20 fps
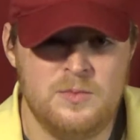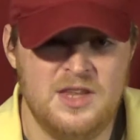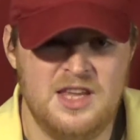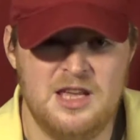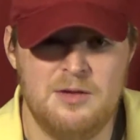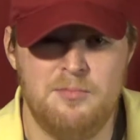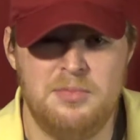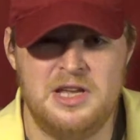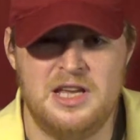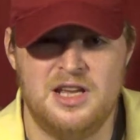
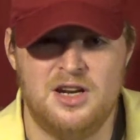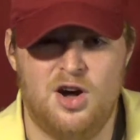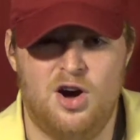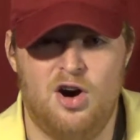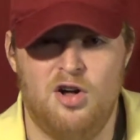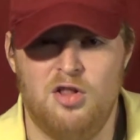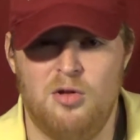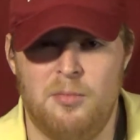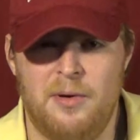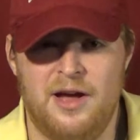it being
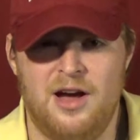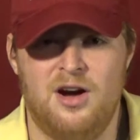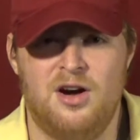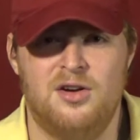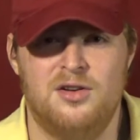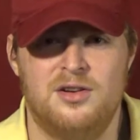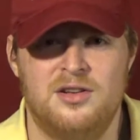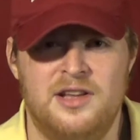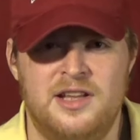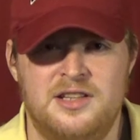all
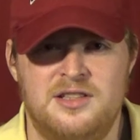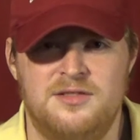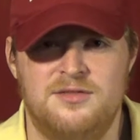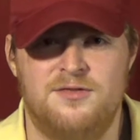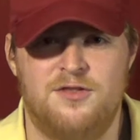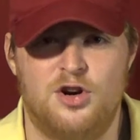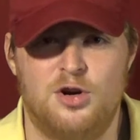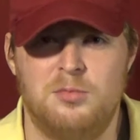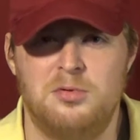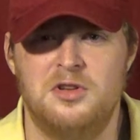about let's
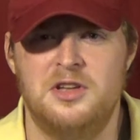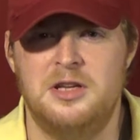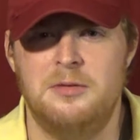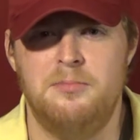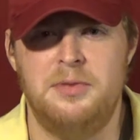verbally